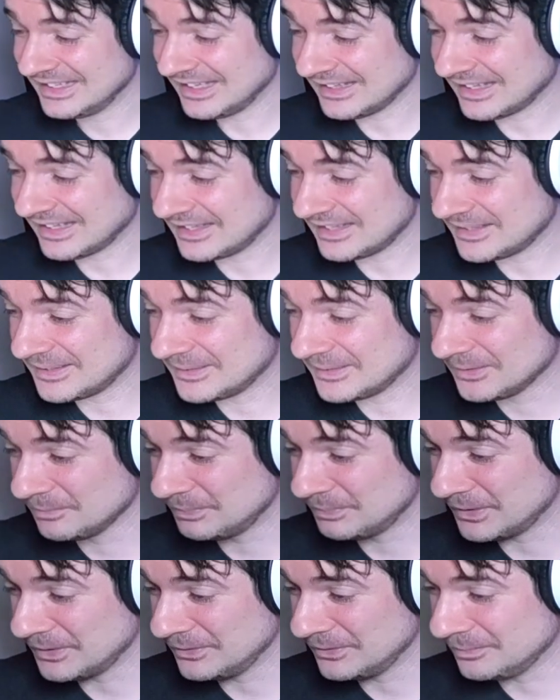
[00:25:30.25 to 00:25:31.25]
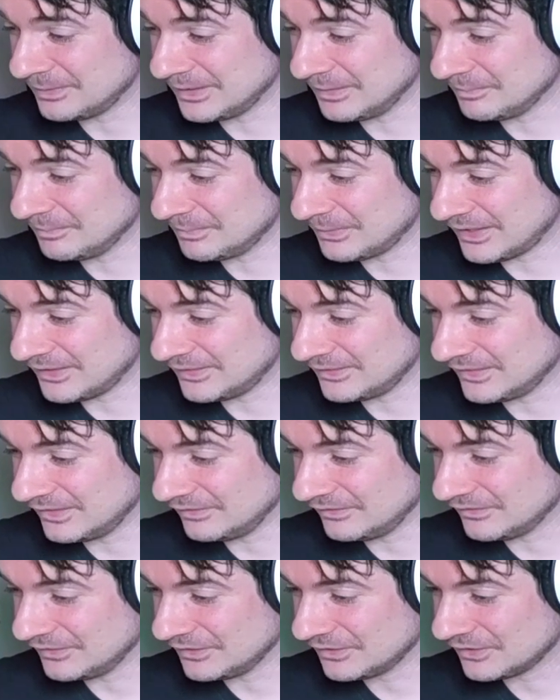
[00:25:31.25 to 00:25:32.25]
That's super duper
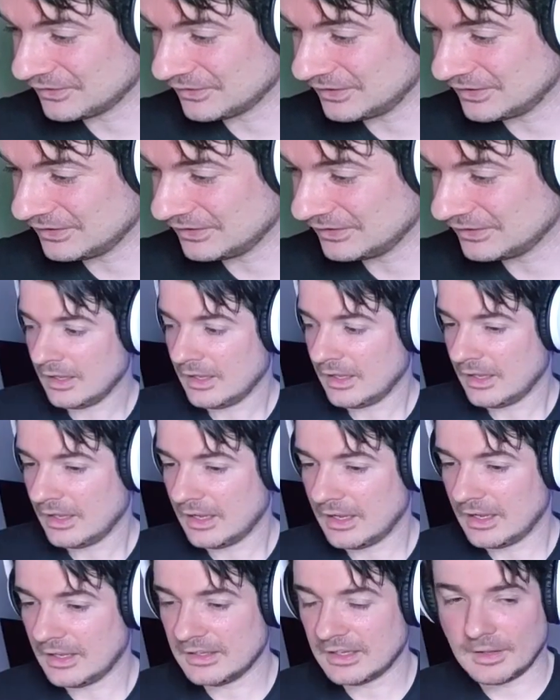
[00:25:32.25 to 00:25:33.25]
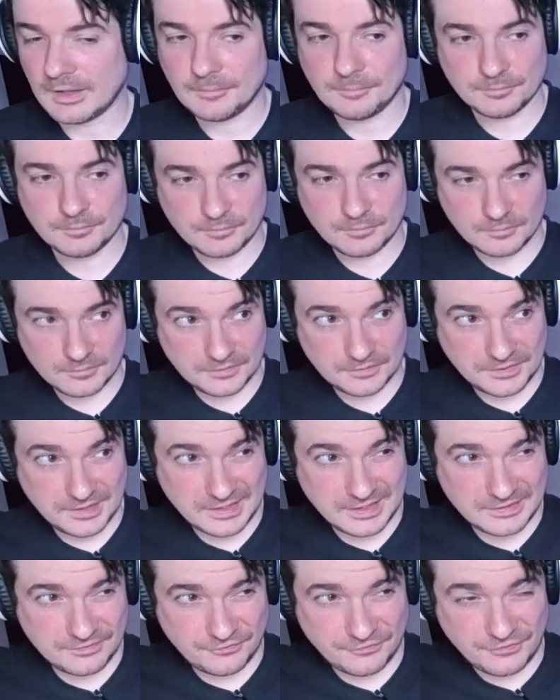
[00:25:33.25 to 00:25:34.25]
impressive for sure. And yeah,
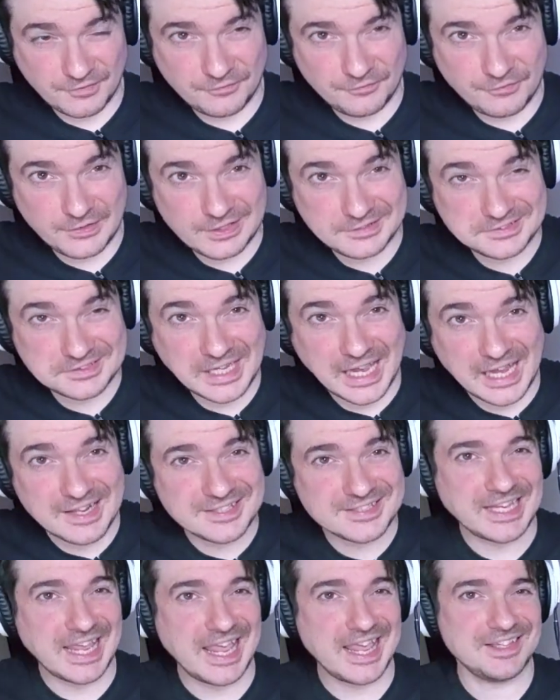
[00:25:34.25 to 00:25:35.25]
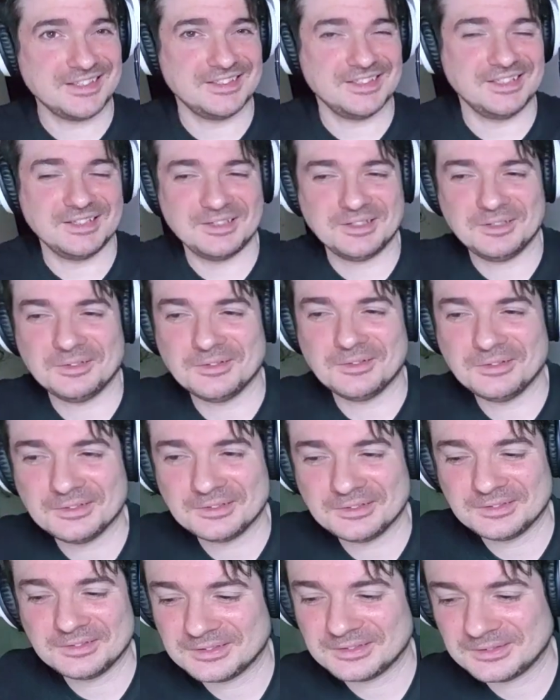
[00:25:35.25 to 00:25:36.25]
it feels kind of sad, you know,
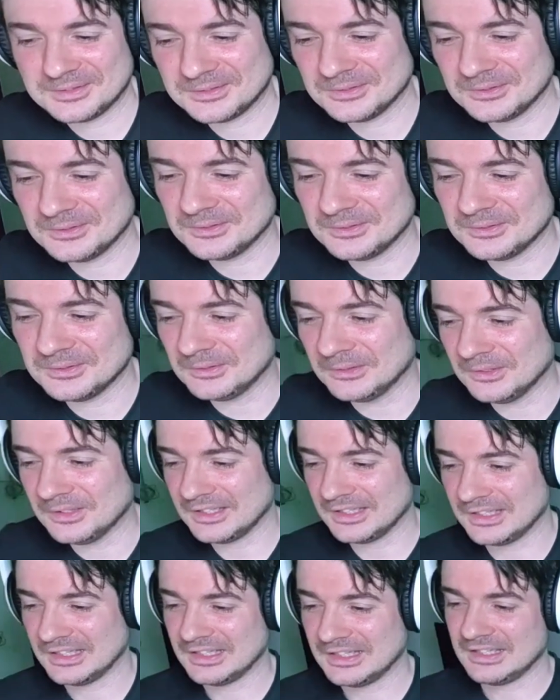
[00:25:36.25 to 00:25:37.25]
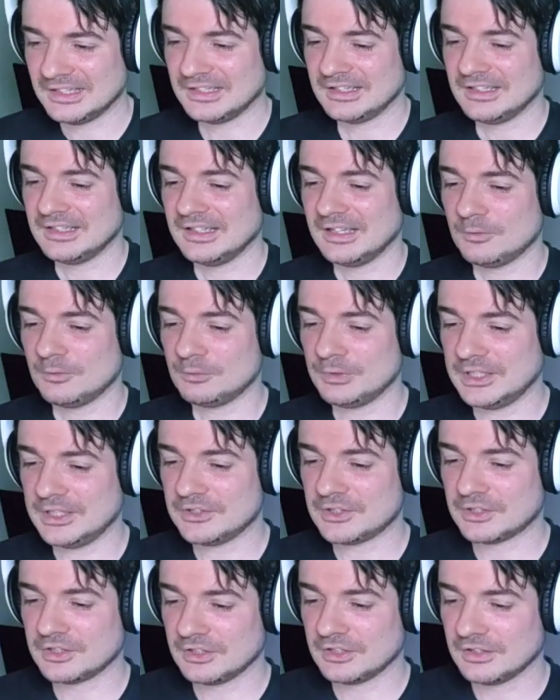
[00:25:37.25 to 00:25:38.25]
to
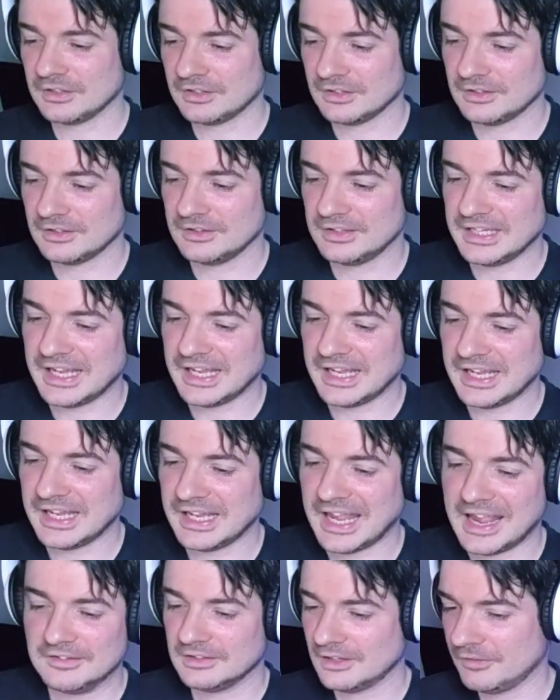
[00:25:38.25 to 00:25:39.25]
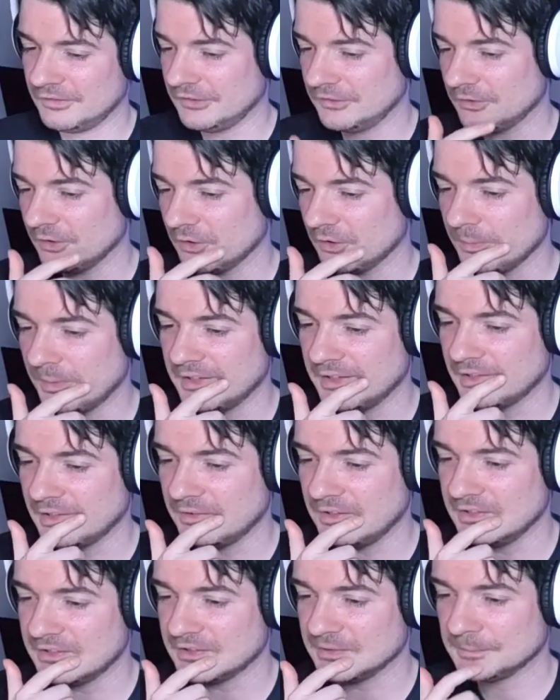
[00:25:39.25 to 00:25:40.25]
reach the end of this
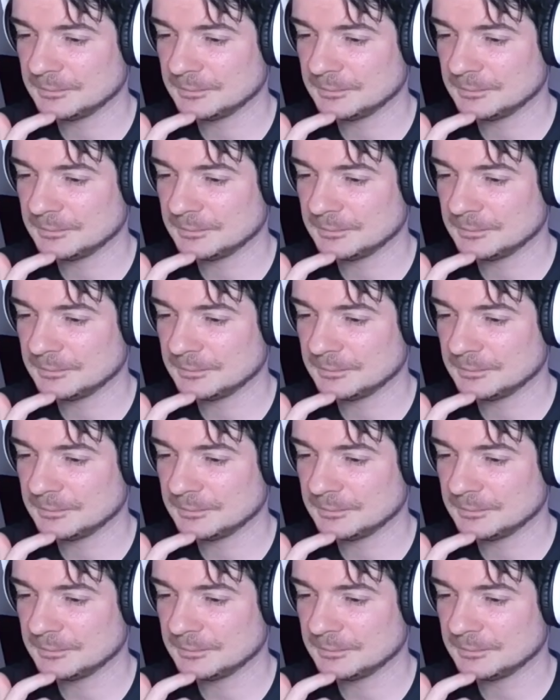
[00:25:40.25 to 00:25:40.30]
documentary.